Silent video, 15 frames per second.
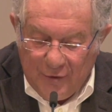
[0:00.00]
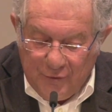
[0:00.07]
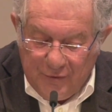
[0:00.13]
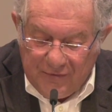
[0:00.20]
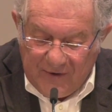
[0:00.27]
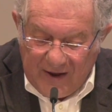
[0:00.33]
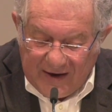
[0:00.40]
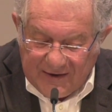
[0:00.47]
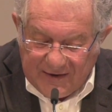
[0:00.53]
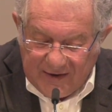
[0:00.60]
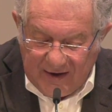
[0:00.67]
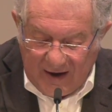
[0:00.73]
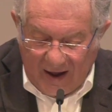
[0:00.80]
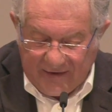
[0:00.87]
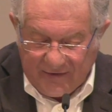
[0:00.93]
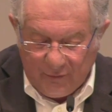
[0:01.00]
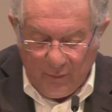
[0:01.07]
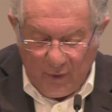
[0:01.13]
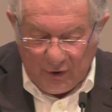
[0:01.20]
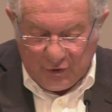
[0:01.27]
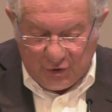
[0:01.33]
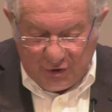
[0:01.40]
reflecting as
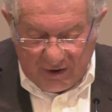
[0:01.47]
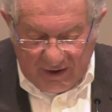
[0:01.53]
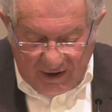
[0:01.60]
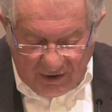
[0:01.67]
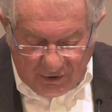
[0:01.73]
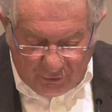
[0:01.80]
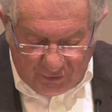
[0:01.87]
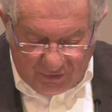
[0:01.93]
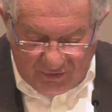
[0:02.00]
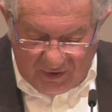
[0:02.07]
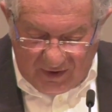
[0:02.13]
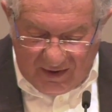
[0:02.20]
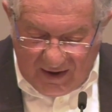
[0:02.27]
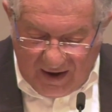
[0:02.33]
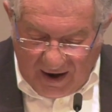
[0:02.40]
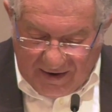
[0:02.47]
much interest in the